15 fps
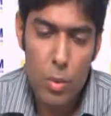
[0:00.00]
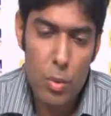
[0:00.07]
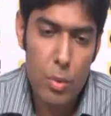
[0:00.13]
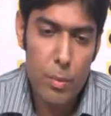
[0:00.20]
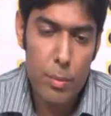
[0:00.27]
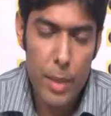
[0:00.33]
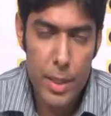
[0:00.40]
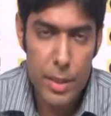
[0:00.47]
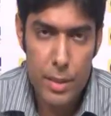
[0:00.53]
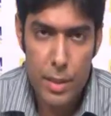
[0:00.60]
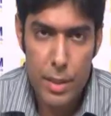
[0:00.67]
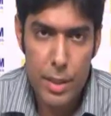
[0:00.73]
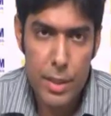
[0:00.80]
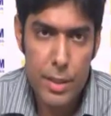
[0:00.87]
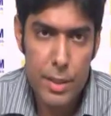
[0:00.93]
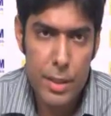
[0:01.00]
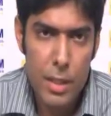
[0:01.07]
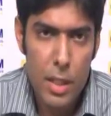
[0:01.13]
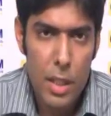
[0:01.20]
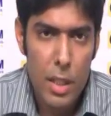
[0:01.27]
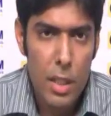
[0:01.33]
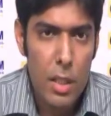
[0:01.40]
to my studies.
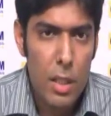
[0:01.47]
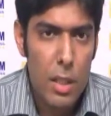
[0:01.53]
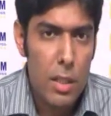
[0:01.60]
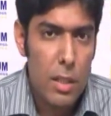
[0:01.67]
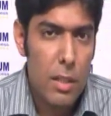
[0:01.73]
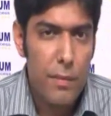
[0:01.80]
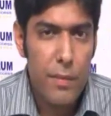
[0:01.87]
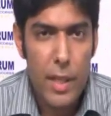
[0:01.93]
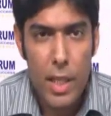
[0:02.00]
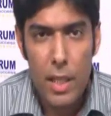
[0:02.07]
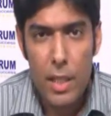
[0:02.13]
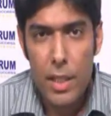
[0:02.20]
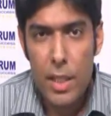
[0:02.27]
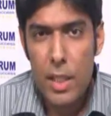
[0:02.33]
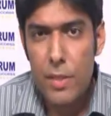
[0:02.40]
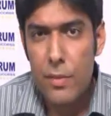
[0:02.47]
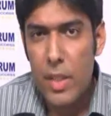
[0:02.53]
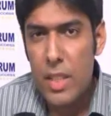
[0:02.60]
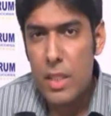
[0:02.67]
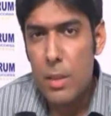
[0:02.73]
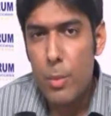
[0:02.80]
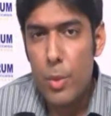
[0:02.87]
The faculty is
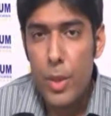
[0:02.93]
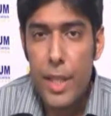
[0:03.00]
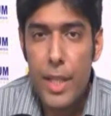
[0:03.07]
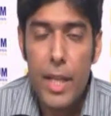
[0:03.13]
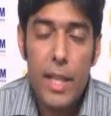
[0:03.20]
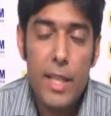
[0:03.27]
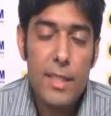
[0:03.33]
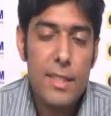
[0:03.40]
very supporting